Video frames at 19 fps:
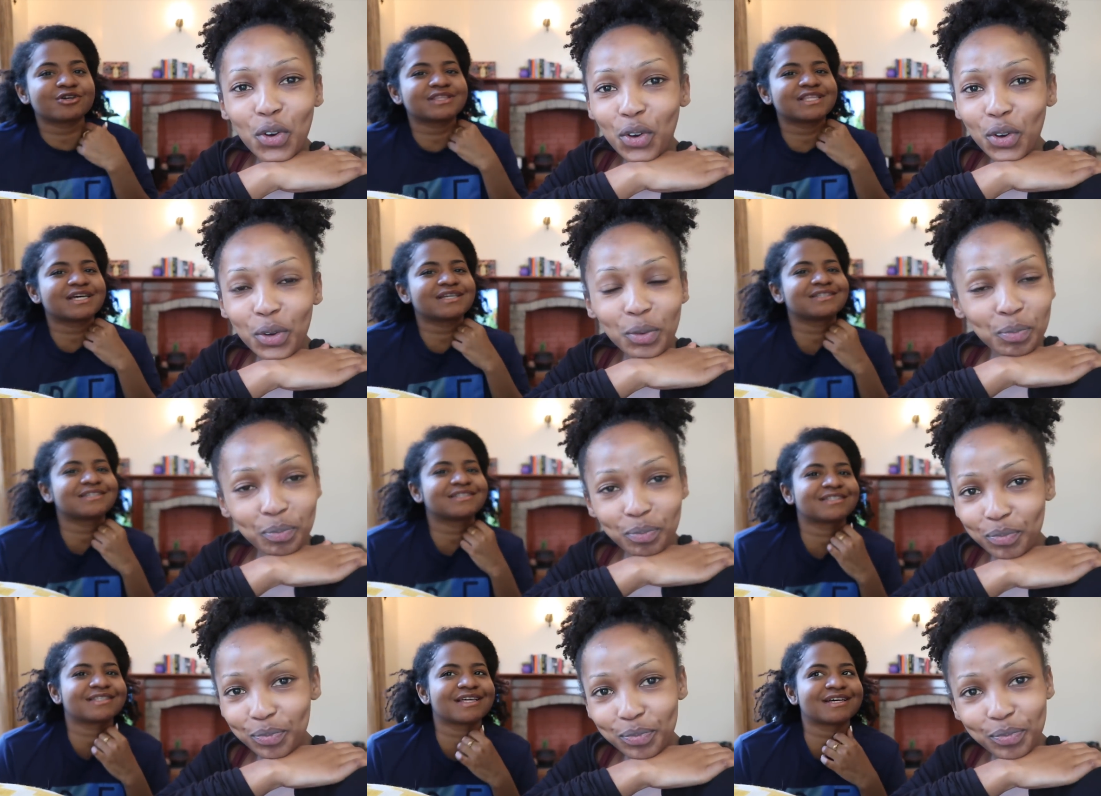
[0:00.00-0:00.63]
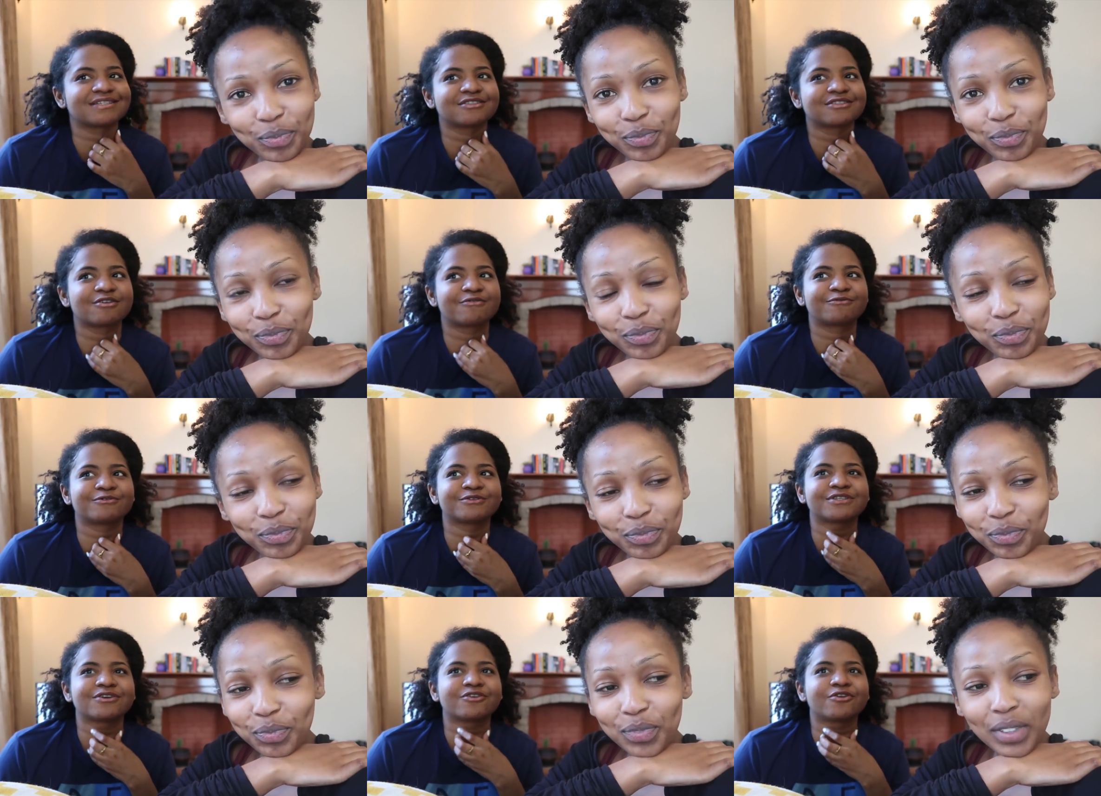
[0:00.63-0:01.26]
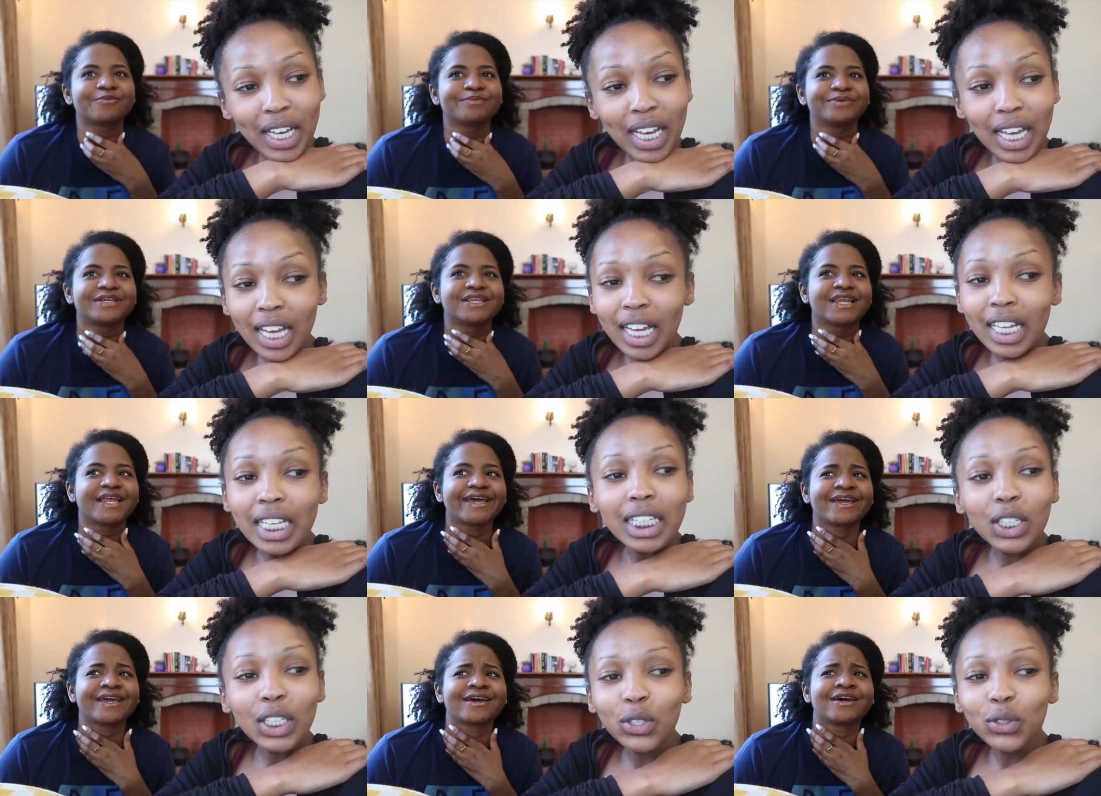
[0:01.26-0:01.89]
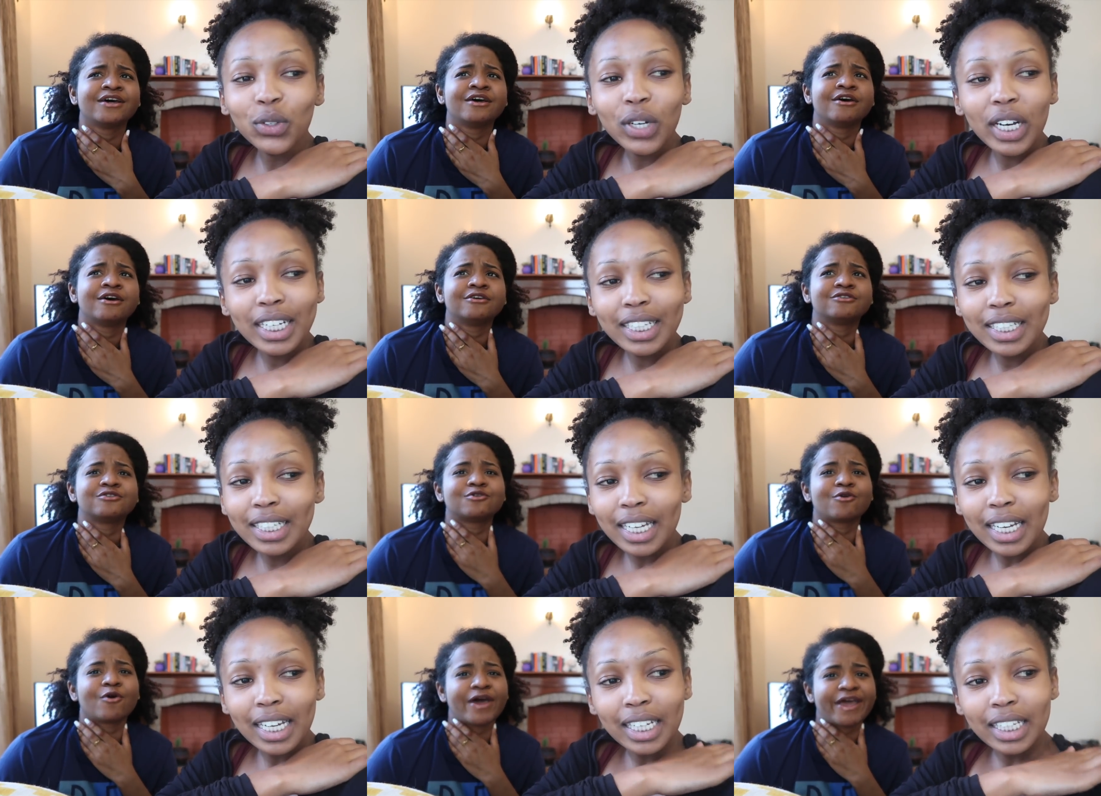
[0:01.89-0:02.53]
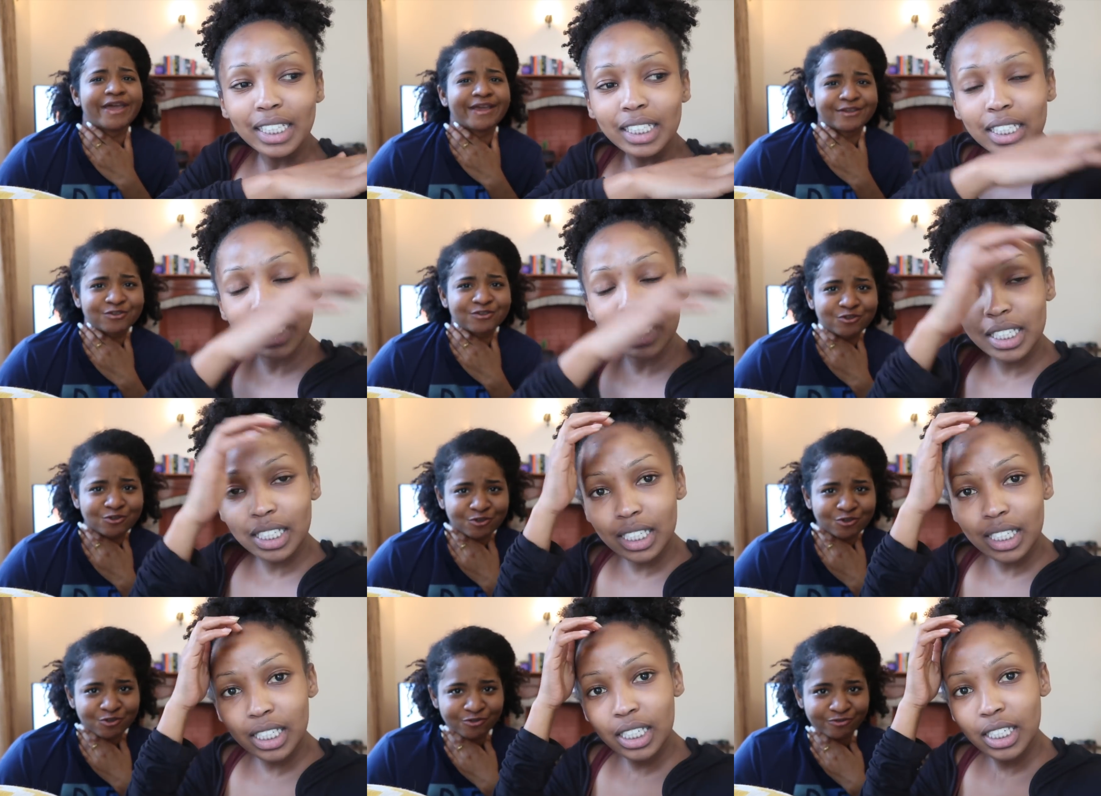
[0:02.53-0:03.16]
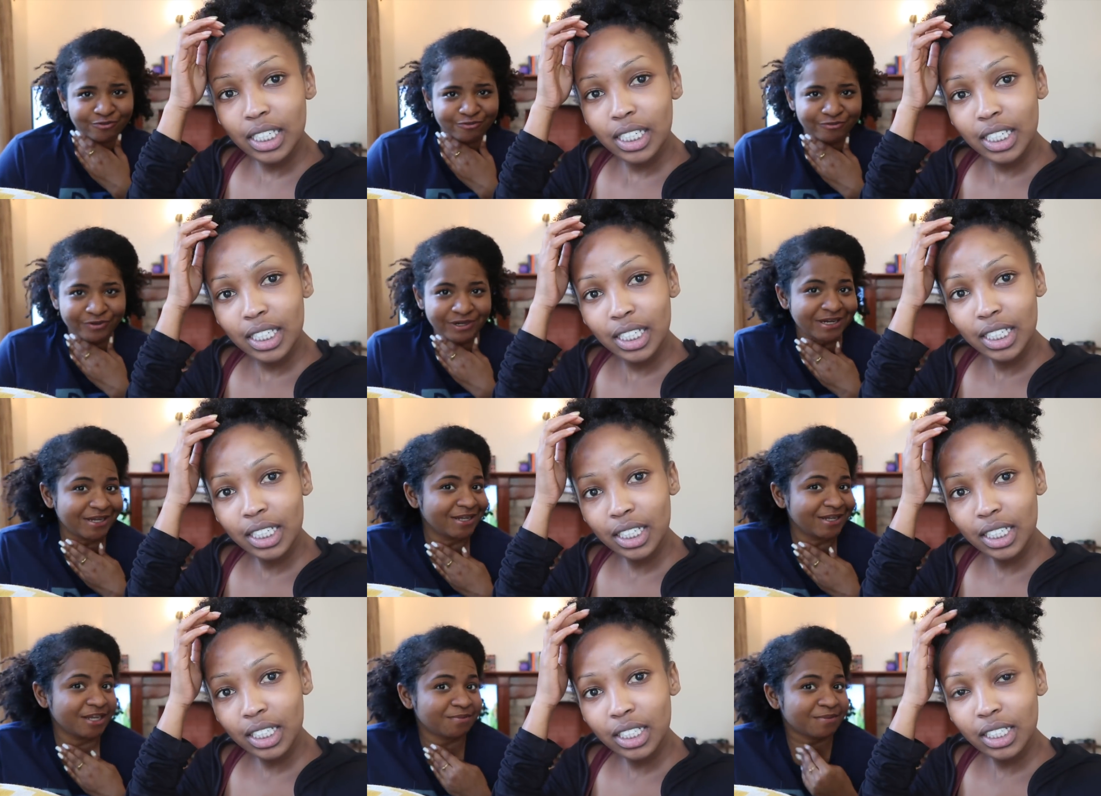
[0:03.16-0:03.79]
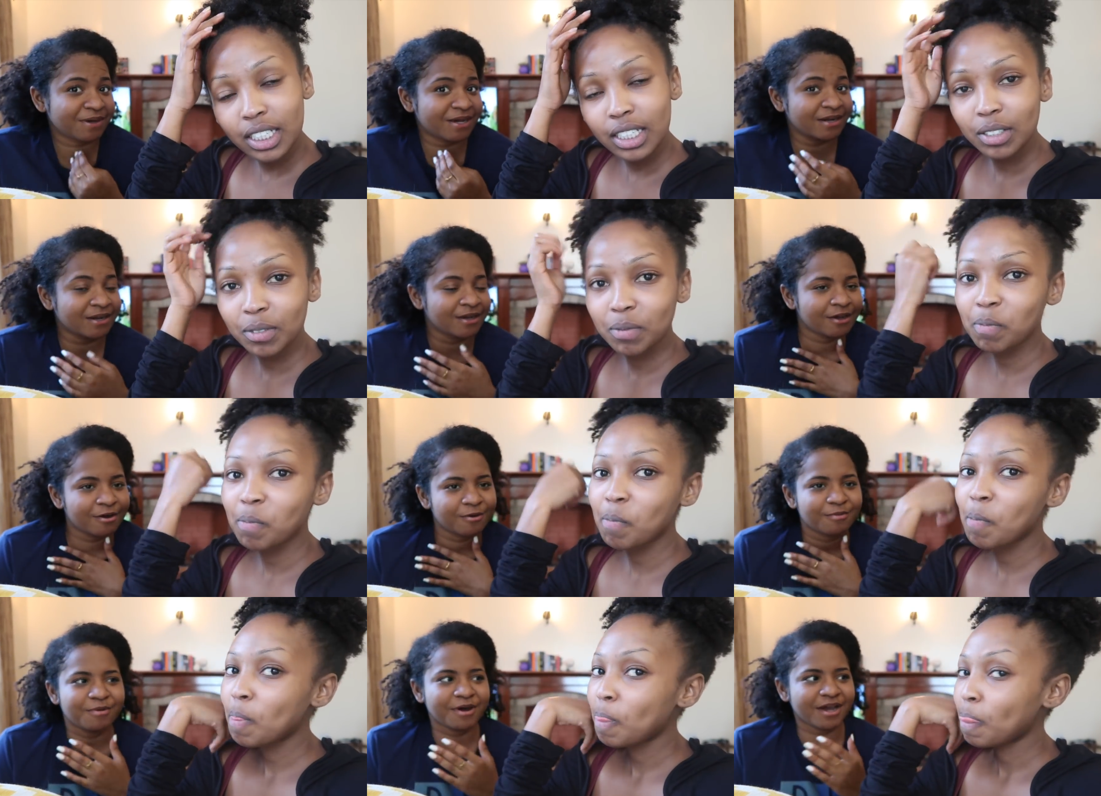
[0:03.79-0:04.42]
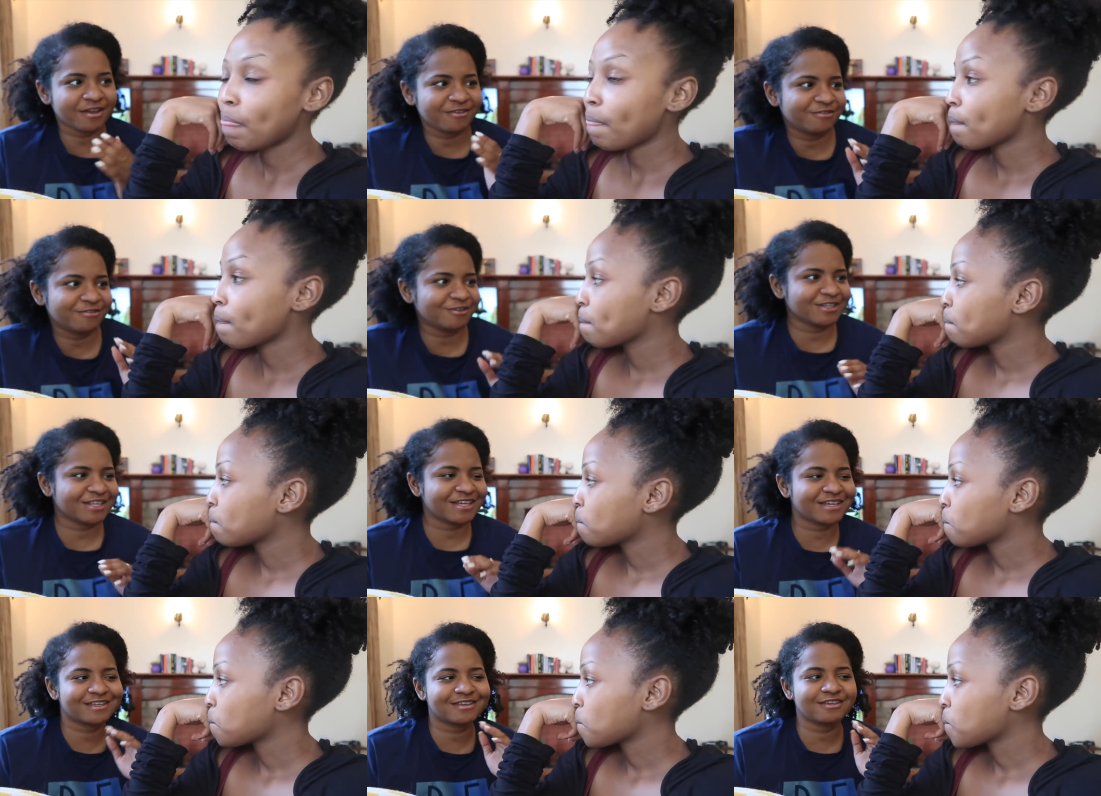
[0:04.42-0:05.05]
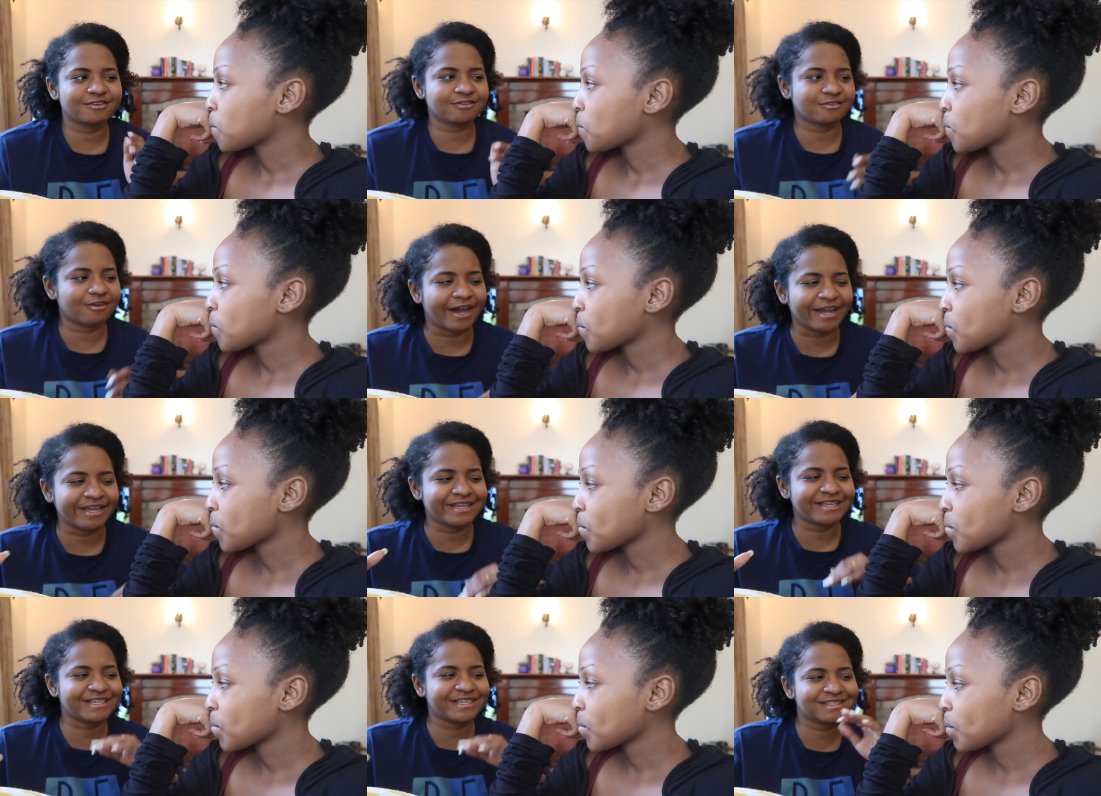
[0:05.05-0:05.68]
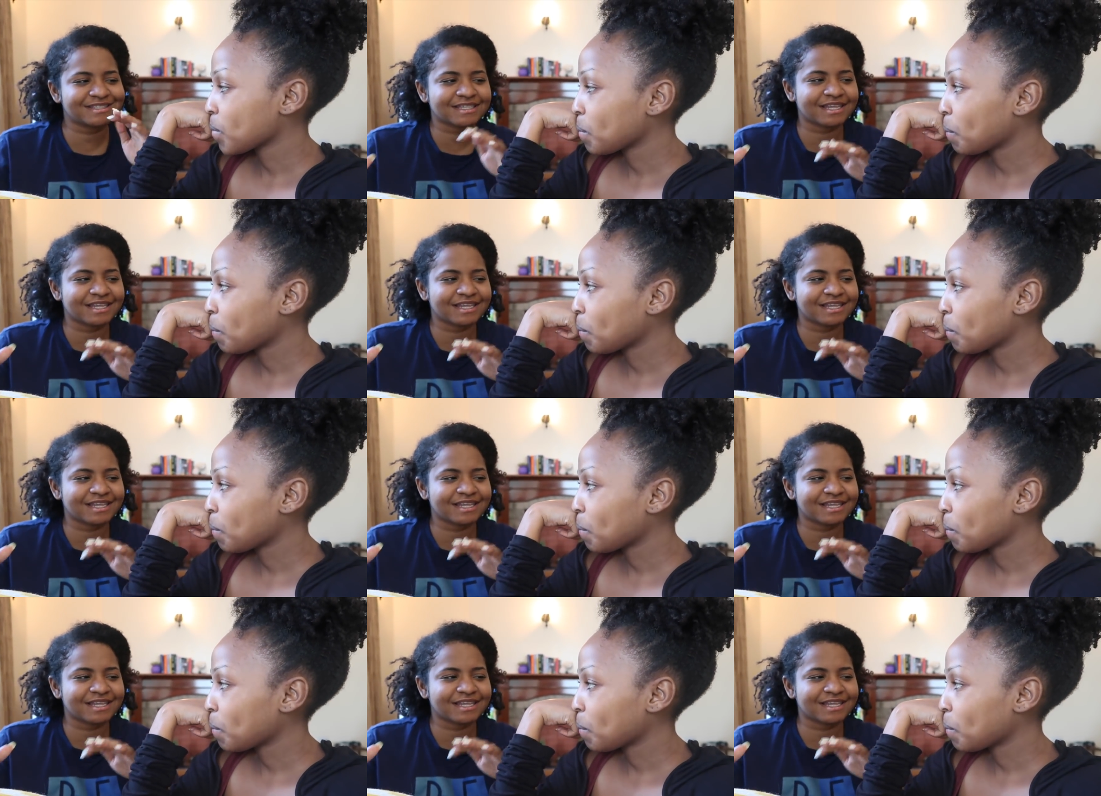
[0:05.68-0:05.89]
Speaker 1: thought that that mm. stuff was gonna be like no, so extreme and but i feel like you know i hit